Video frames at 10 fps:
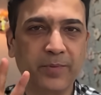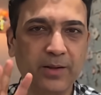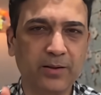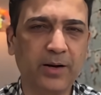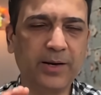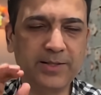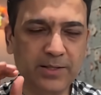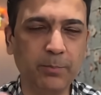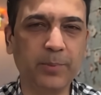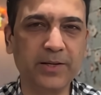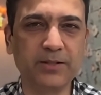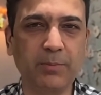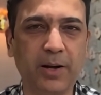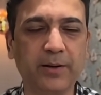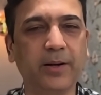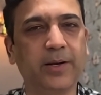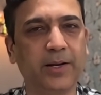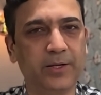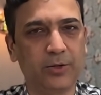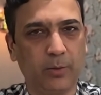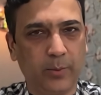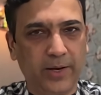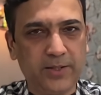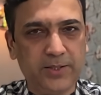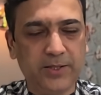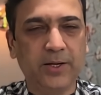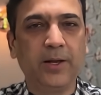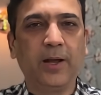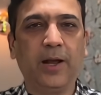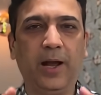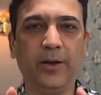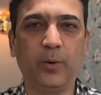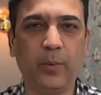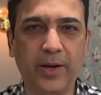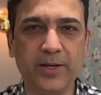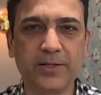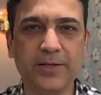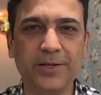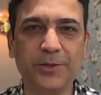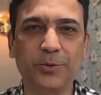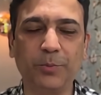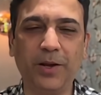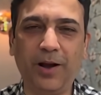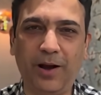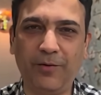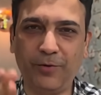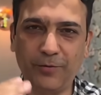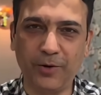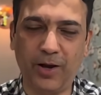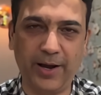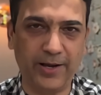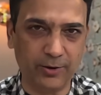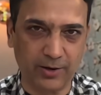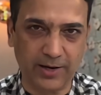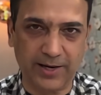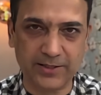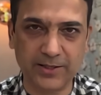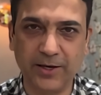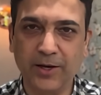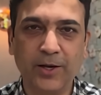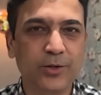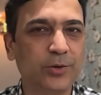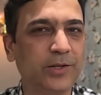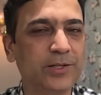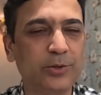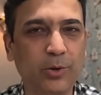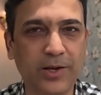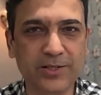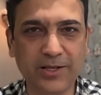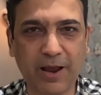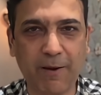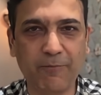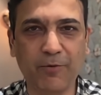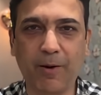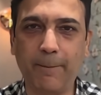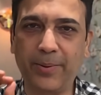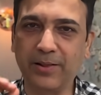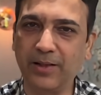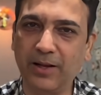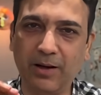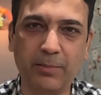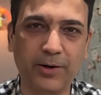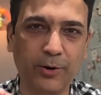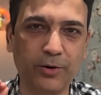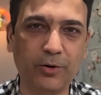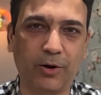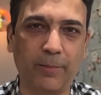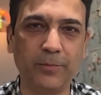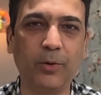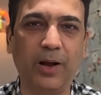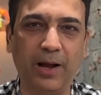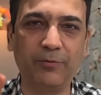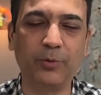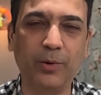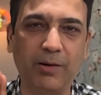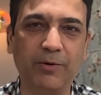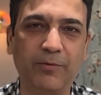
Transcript: Third, simplest marker is your waist, and your waist needs to be half of your height or less. So there's no escape from patlikamar.com. You have to have a